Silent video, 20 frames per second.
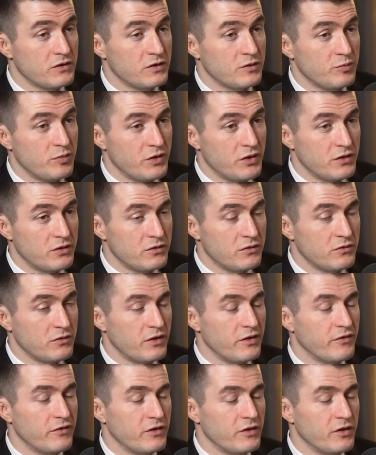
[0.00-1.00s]
to speech,
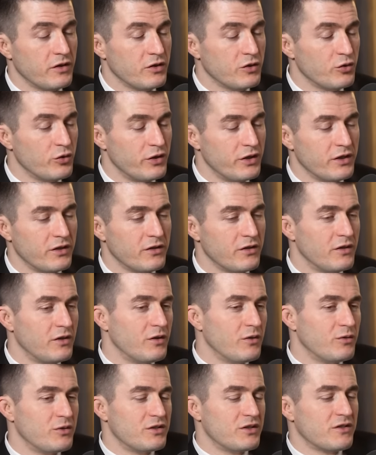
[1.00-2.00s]
even including,
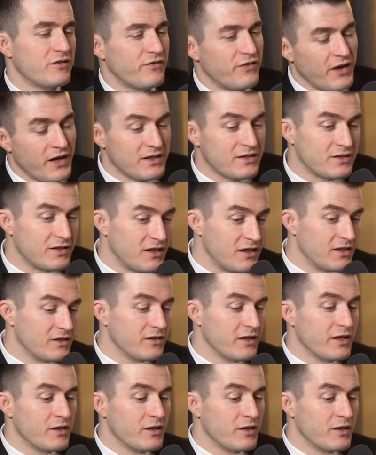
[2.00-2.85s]
which is fascinating,